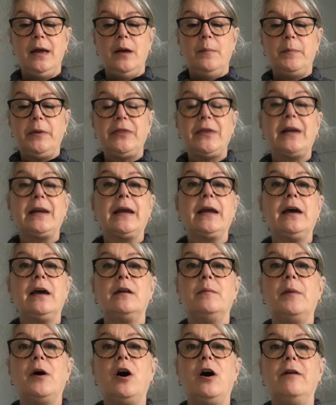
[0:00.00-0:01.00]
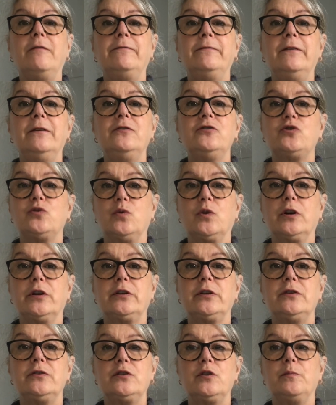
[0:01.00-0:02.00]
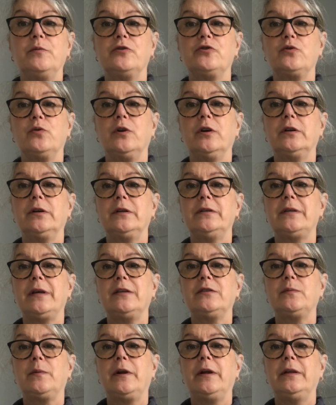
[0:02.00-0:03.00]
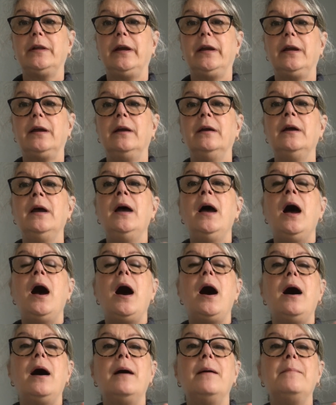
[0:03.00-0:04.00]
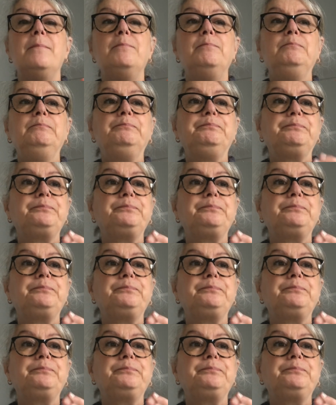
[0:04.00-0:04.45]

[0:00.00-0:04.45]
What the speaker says: But then I cut them off short, super short, because that's what I like.